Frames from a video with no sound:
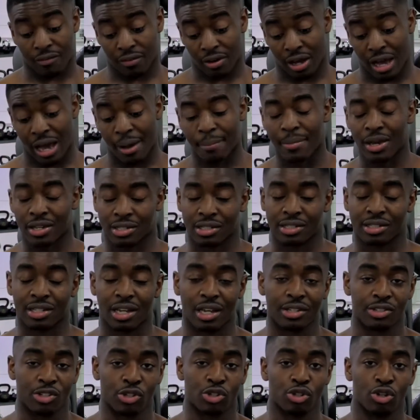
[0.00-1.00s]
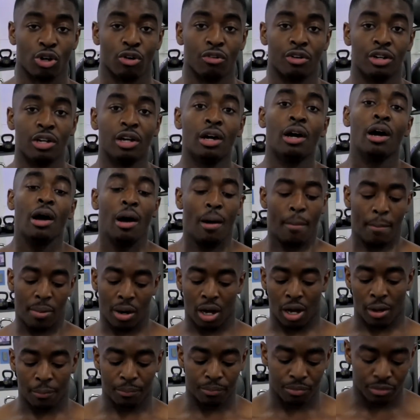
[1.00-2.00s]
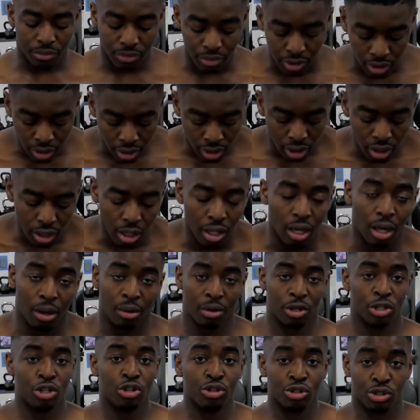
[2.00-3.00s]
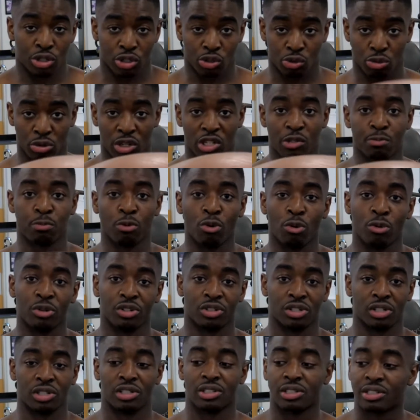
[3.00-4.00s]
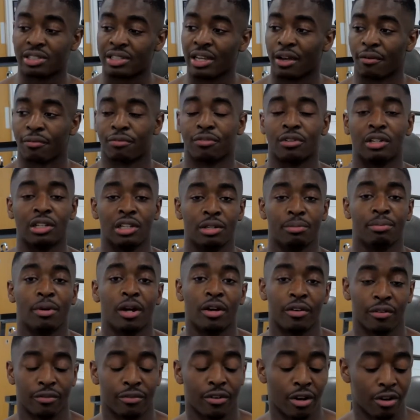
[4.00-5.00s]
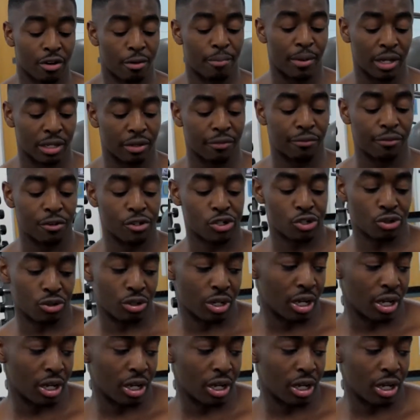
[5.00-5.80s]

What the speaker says: ab exercises, sorry, but I'm gonna use a Swiss ball, which is definitely very, very beneficial,